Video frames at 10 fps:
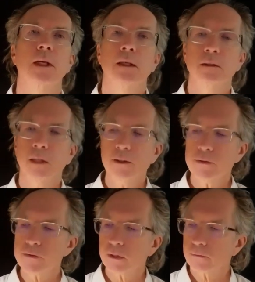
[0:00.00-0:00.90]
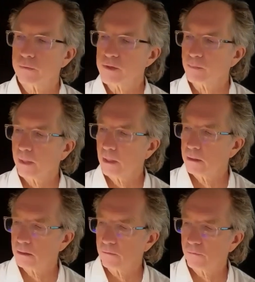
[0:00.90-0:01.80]
Let yourself
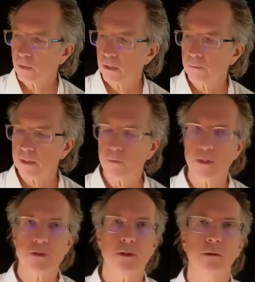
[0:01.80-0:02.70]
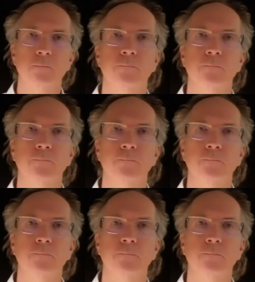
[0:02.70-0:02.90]
respond to the following question.